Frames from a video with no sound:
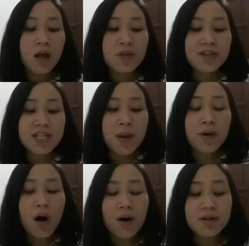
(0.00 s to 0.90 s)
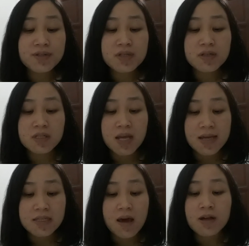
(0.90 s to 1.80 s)
the same kind of
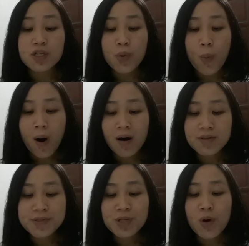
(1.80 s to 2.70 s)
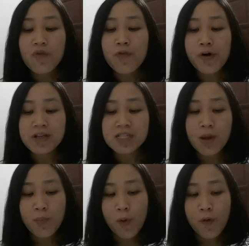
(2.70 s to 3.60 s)
success that you want. So, for
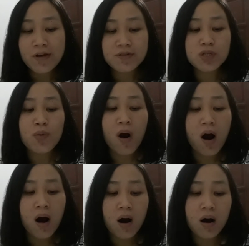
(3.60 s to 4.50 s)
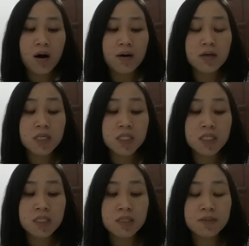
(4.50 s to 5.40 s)
example, if you are
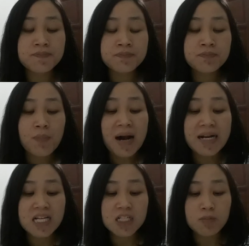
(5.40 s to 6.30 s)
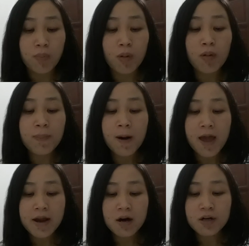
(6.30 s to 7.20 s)
a basketball
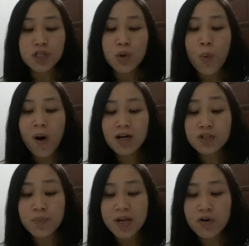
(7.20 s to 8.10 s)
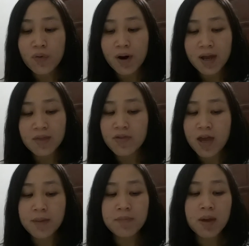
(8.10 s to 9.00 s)
player, you want to be great,
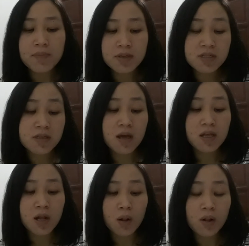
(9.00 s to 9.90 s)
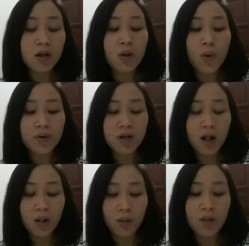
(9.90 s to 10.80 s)
then maybe Shaquille
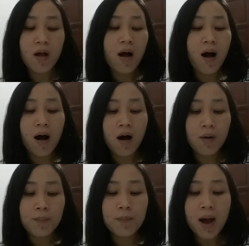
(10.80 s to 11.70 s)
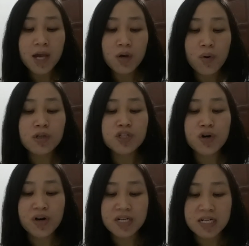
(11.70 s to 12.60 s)
O'Neal or Michael
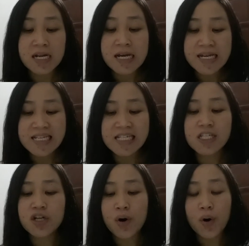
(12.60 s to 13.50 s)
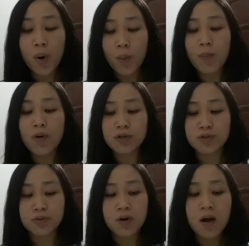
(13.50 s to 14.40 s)
Jordan is the role model.